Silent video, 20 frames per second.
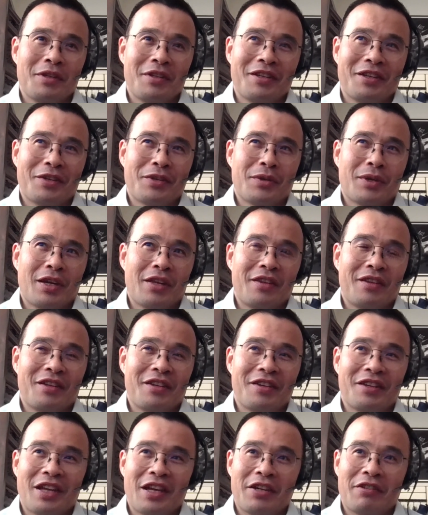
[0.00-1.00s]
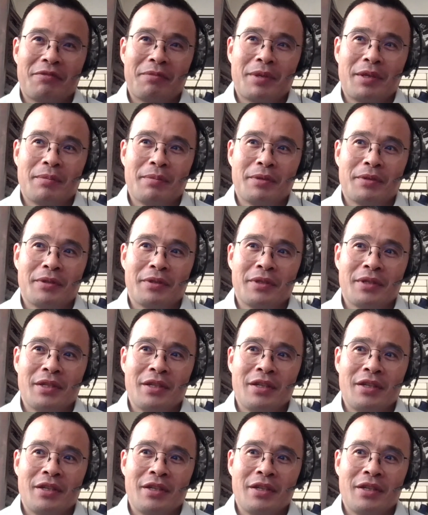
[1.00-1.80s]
Now, I think a lot of people